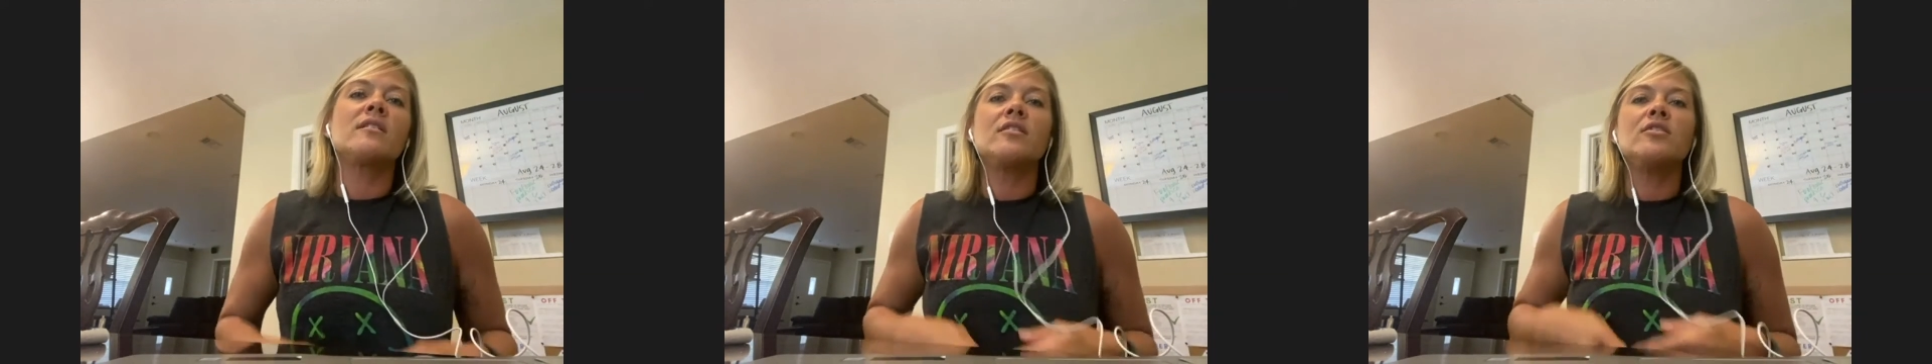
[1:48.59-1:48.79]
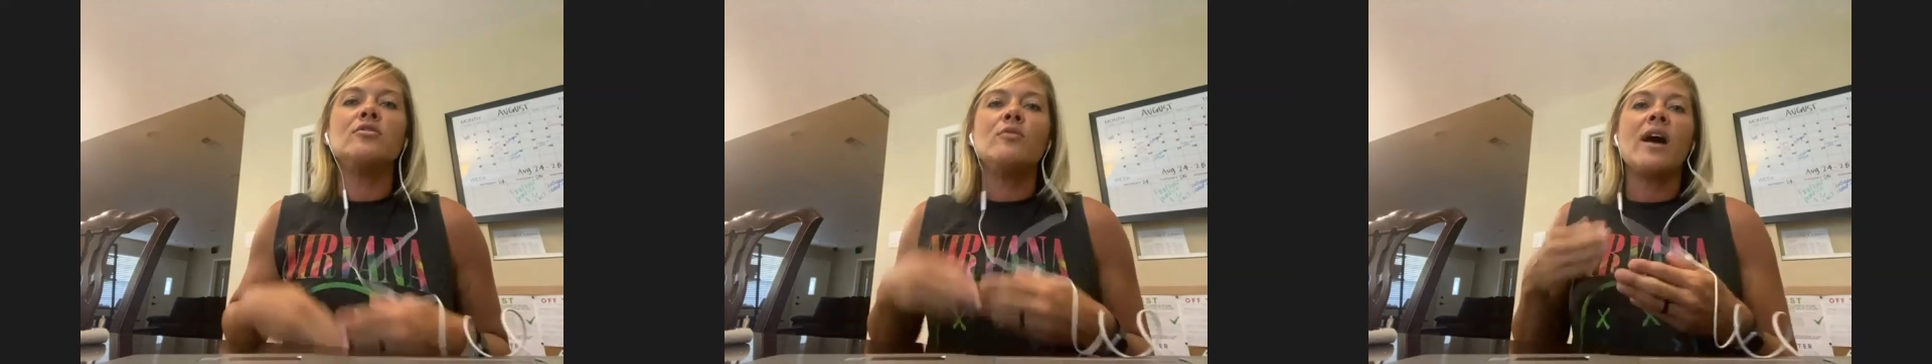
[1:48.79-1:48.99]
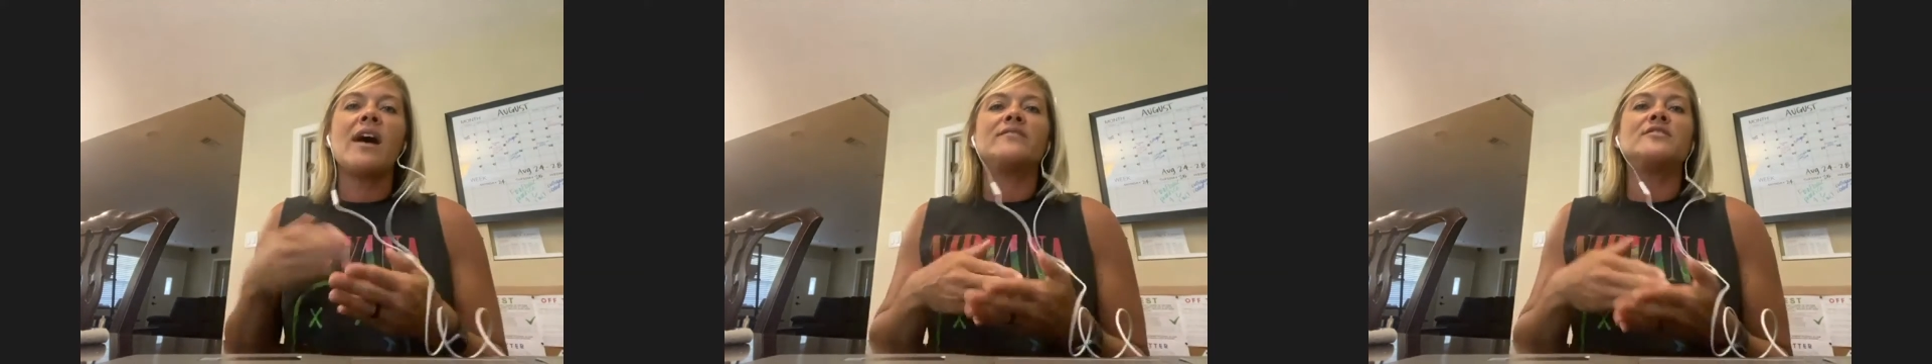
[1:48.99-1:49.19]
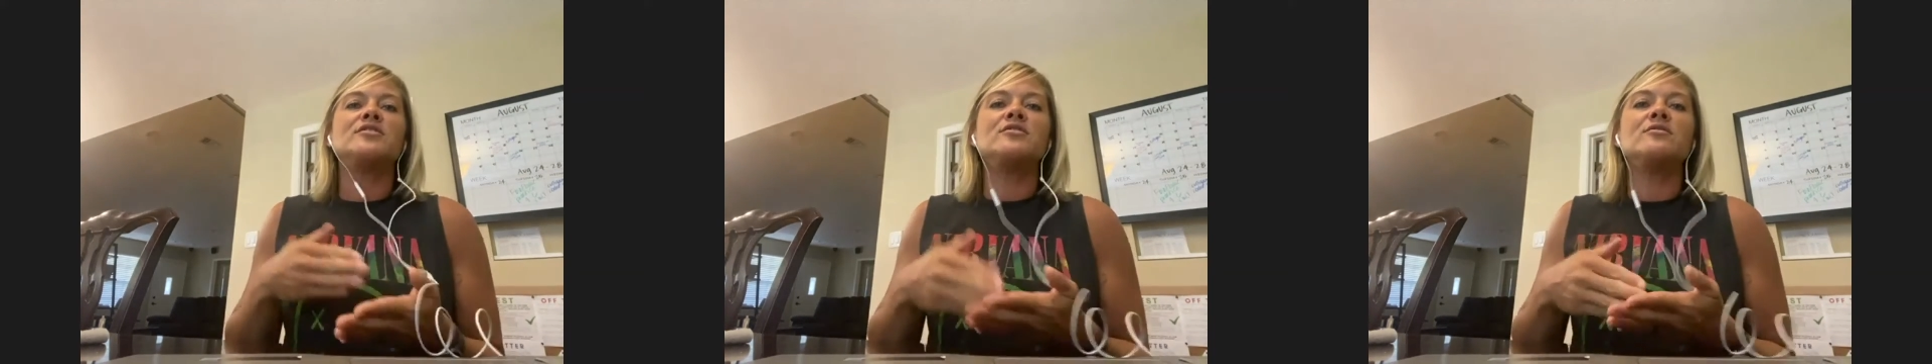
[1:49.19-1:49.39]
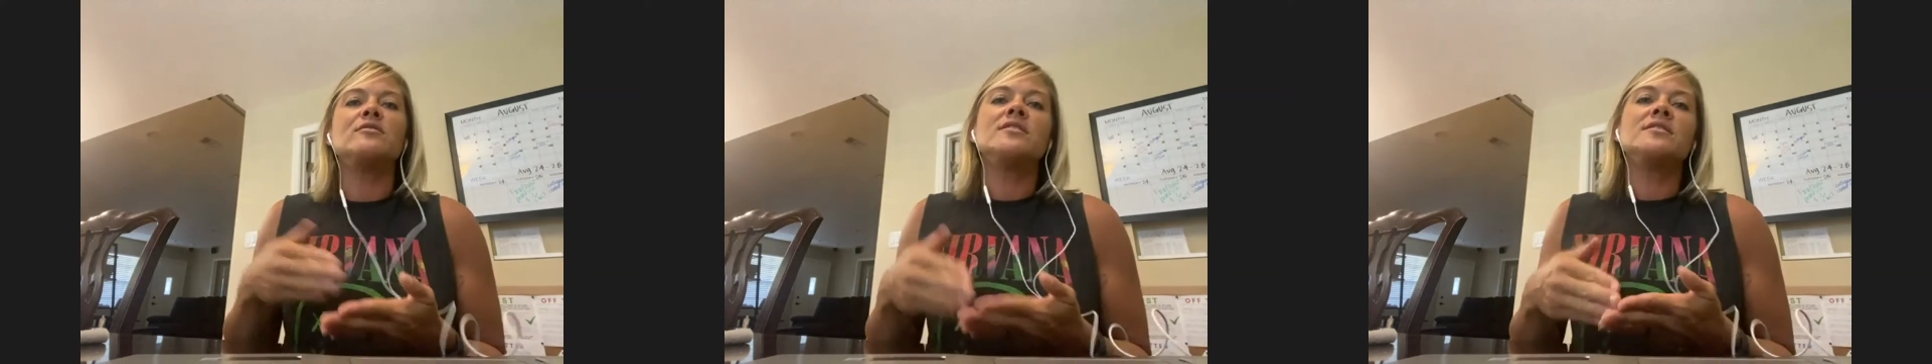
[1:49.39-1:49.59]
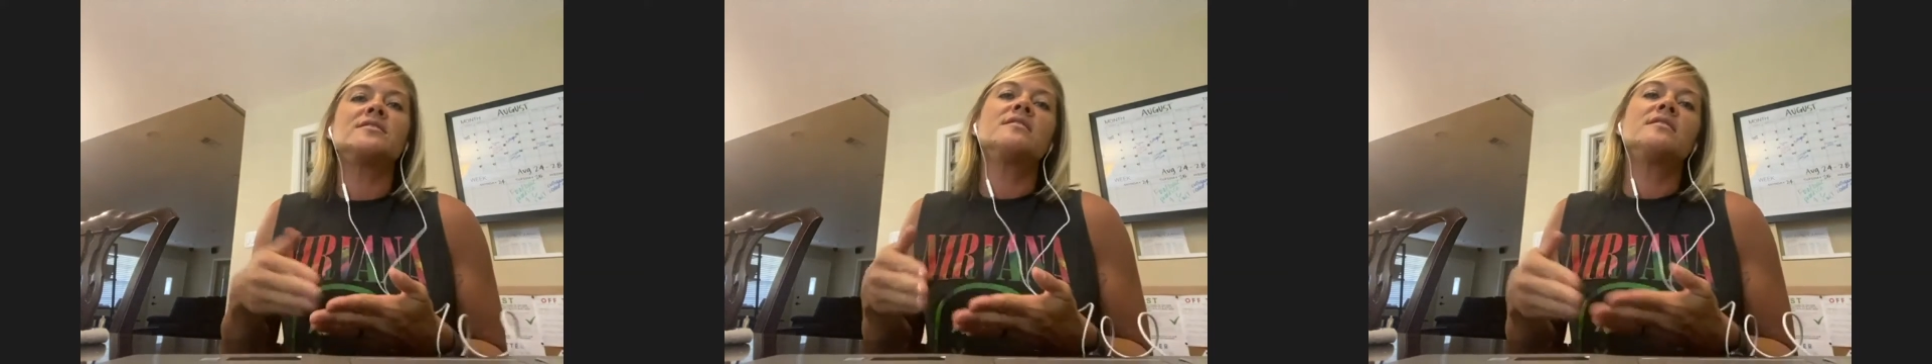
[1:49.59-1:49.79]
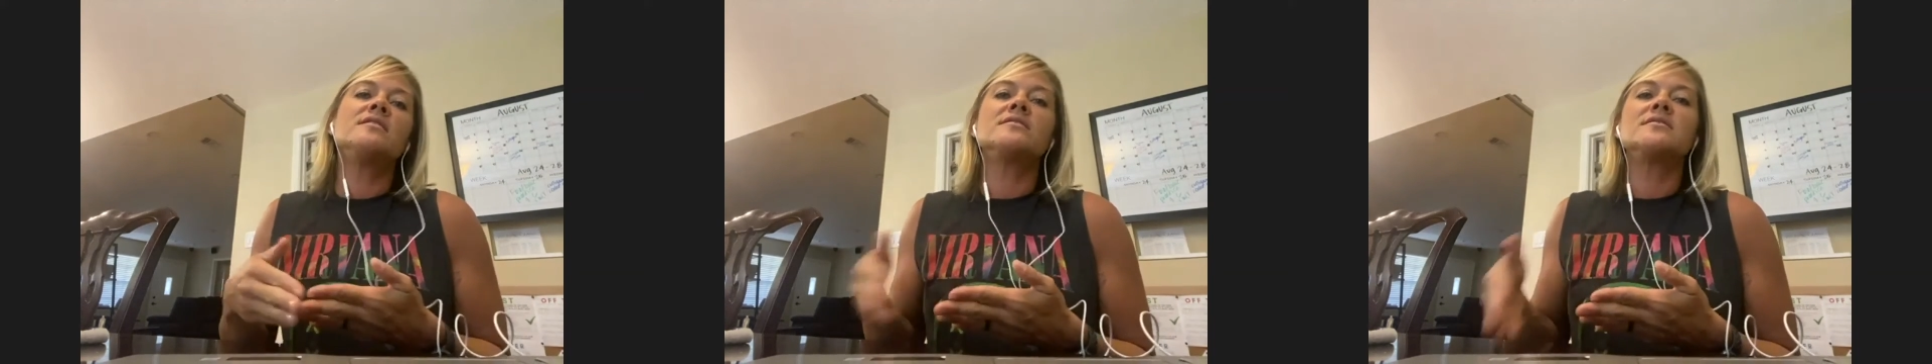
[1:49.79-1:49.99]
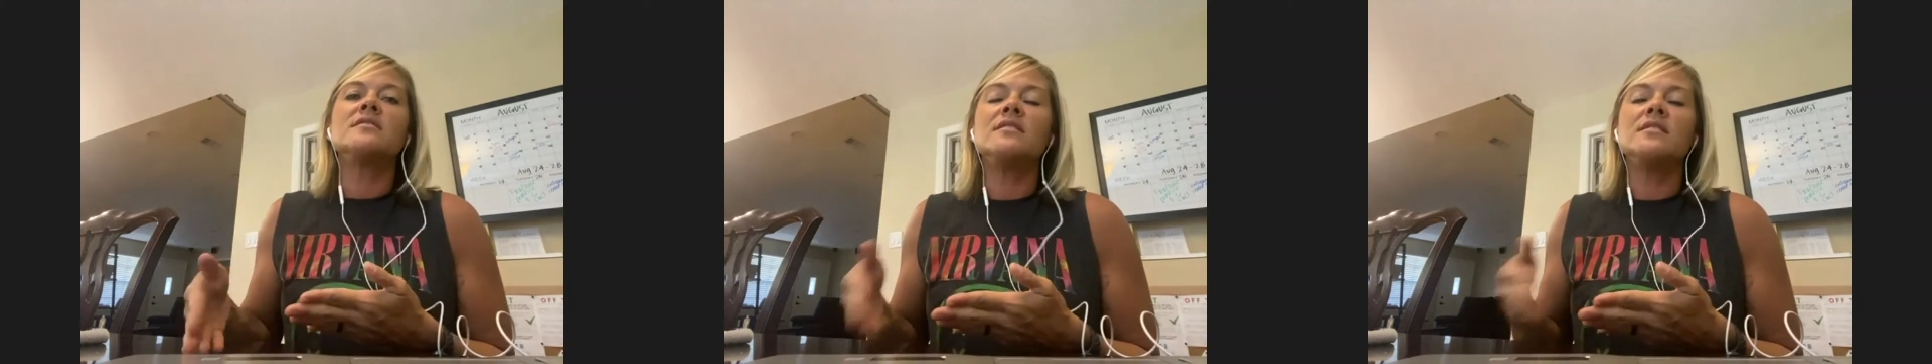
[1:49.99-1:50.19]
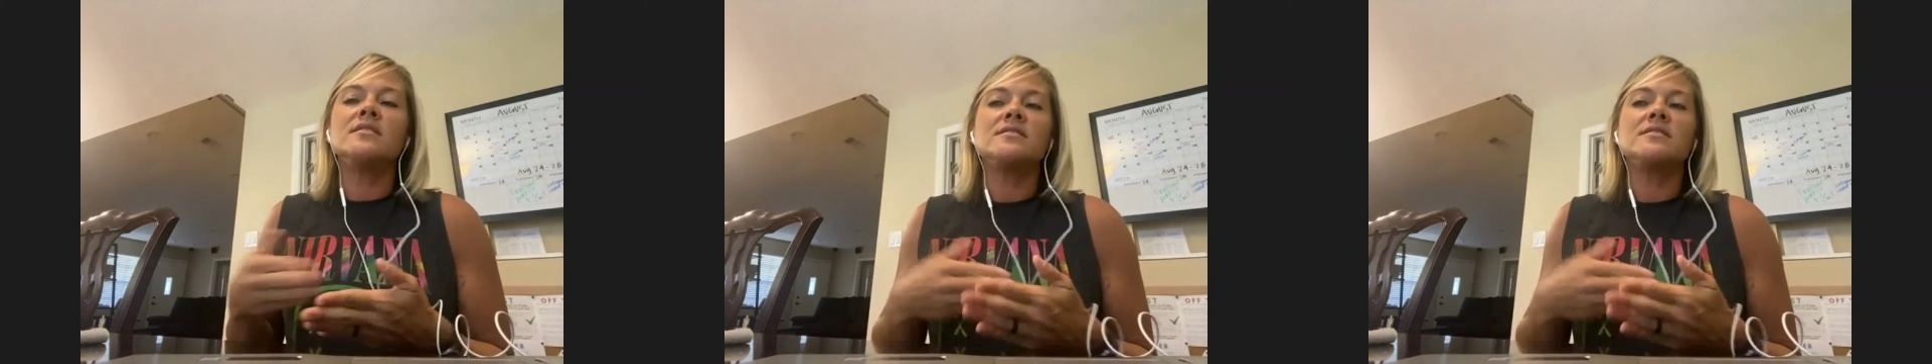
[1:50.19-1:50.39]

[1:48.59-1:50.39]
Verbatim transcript: you have to do this and this and this.